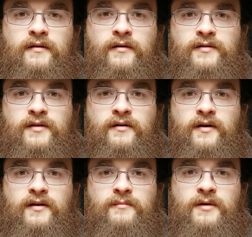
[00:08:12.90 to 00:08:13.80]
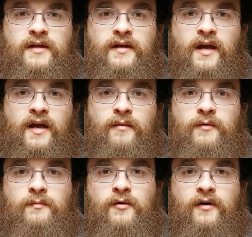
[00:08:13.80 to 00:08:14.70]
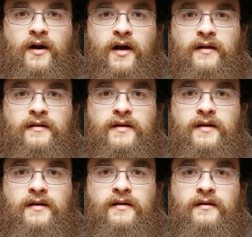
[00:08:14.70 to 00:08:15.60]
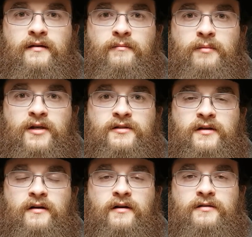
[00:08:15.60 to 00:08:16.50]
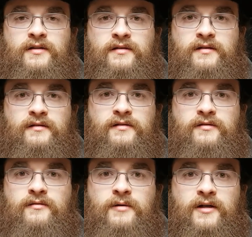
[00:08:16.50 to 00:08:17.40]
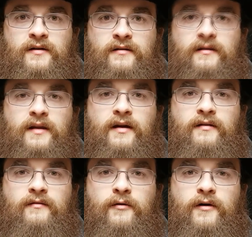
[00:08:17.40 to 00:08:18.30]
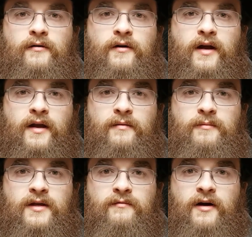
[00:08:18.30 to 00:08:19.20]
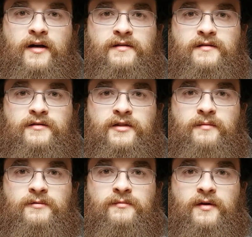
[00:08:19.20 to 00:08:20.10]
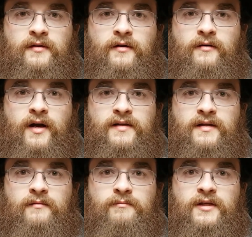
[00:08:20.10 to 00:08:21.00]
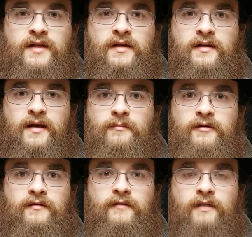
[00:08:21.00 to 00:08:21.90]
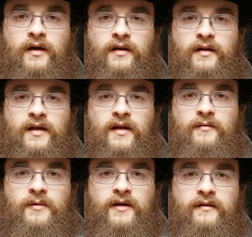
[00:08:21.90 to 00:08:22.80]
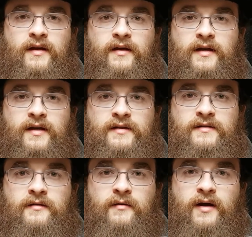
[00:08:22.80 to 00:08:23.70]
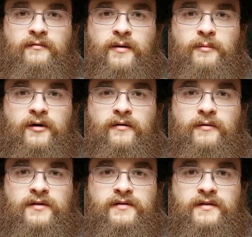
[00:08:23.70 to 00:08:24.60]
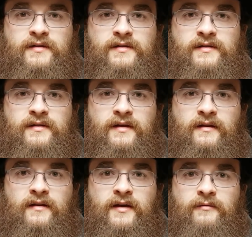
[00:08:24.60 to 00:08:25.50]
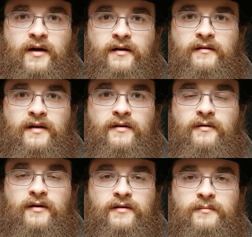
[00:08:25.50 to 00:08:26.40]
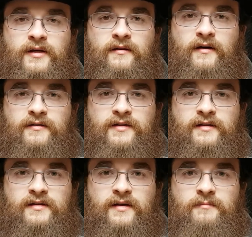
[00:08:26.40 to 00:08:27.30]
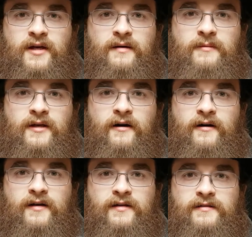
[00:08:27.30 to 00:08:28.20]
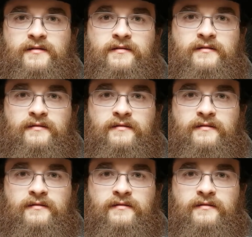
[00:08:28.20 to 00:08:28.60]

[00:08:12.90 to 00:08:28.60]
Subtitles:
Those are going to be aimed more at the budget-conscious consumer. They are the 4-core AMD Ryzen chips with no SMT enabled. And then the other big thing is Threadripper, which is theoretically going to be launching sometime in August.